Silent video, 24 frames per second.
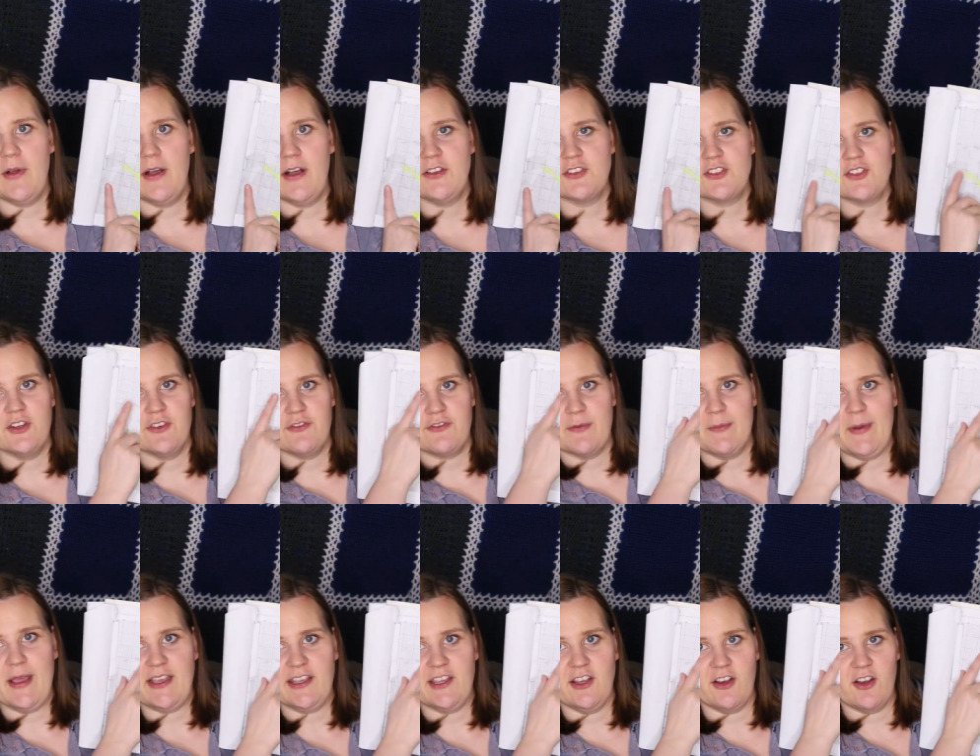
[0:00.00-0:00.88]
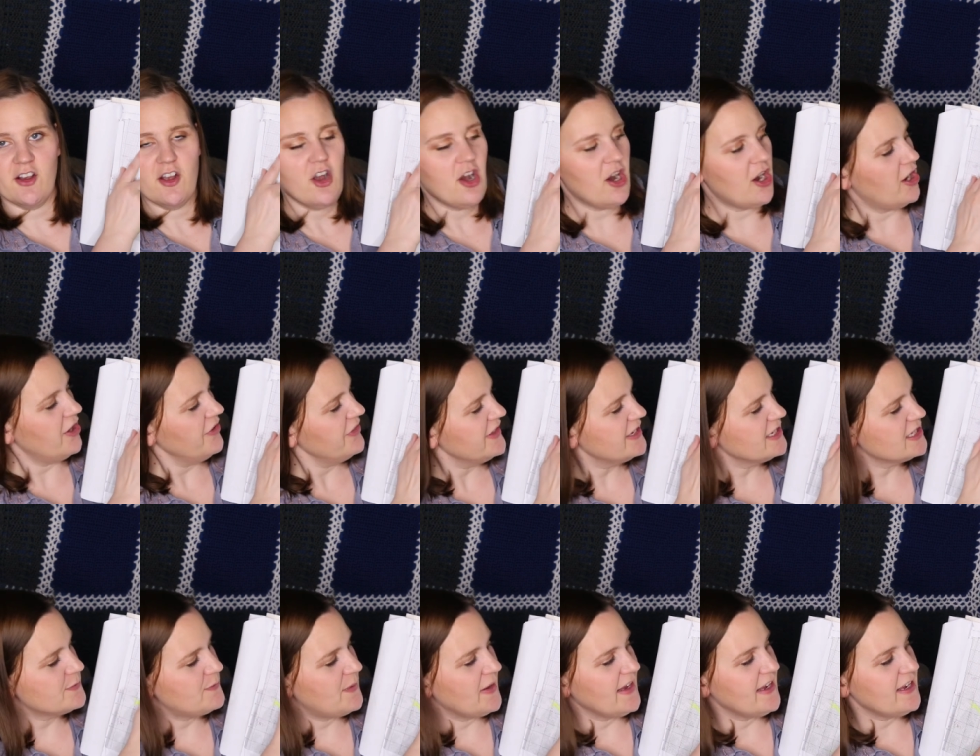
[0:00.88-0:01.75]
I'll start from back here. On
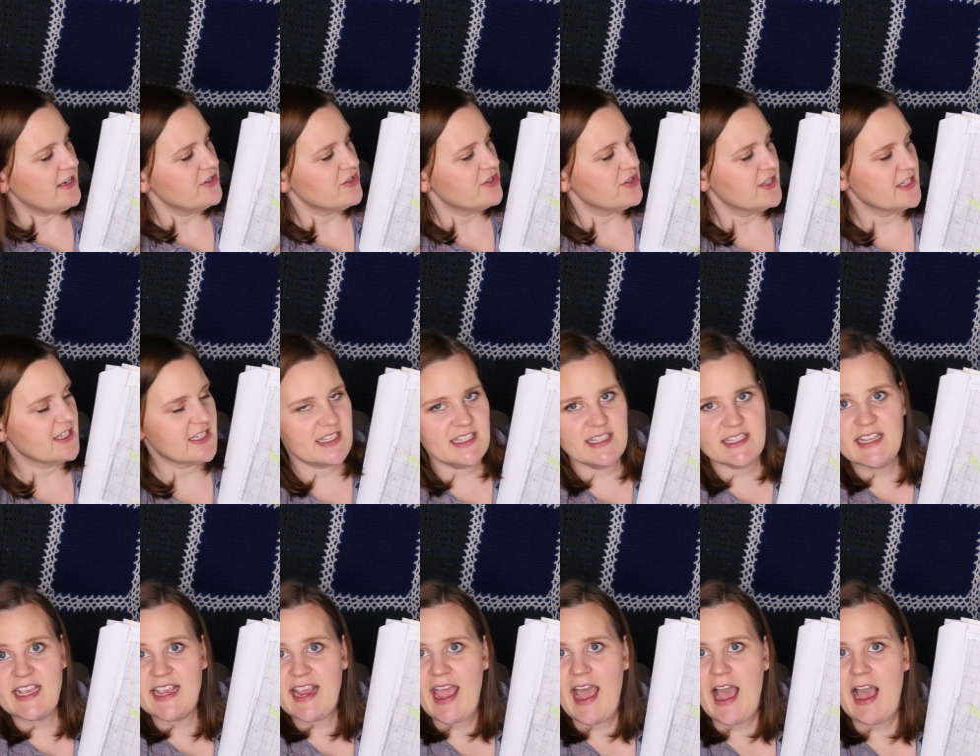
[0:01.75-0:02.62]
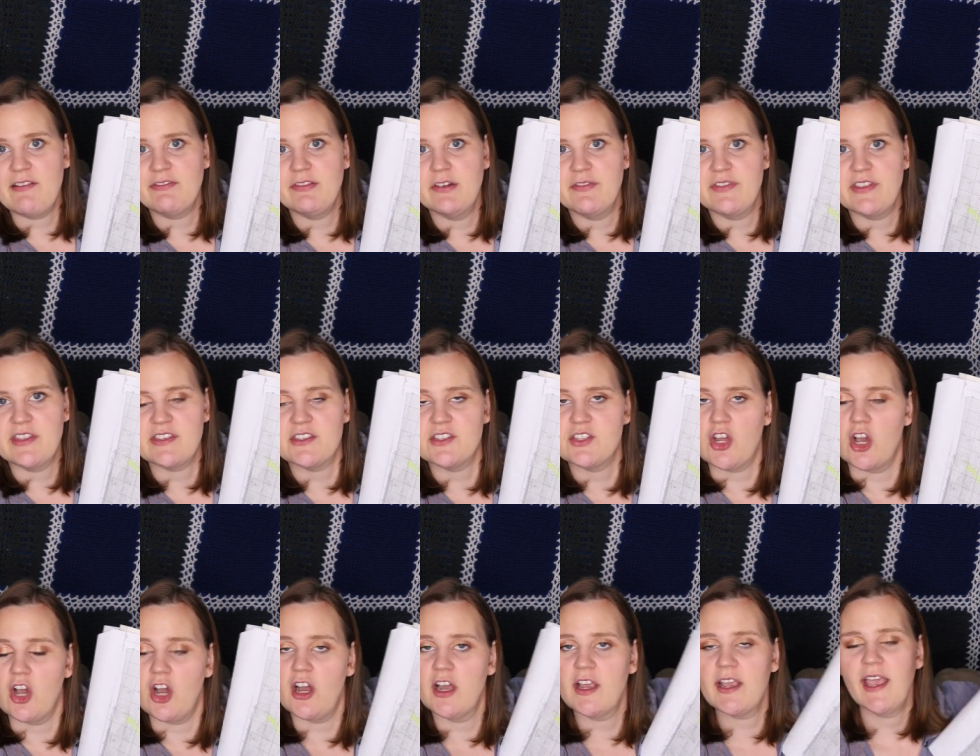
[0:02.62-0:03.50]
this page, this is like half of this
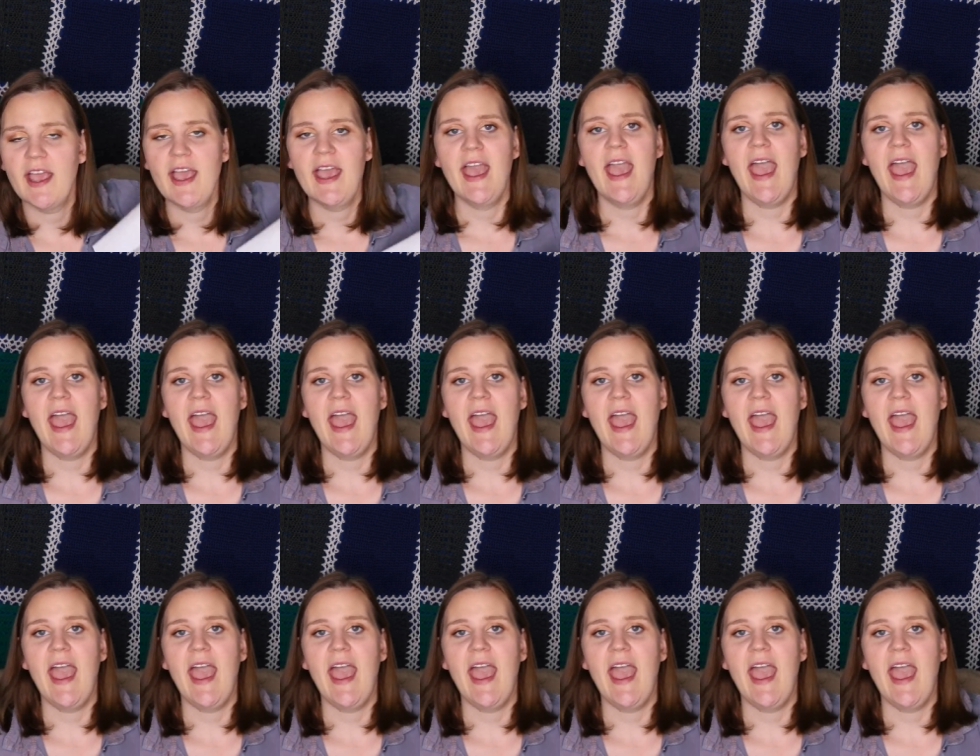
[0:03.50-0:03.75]
dog.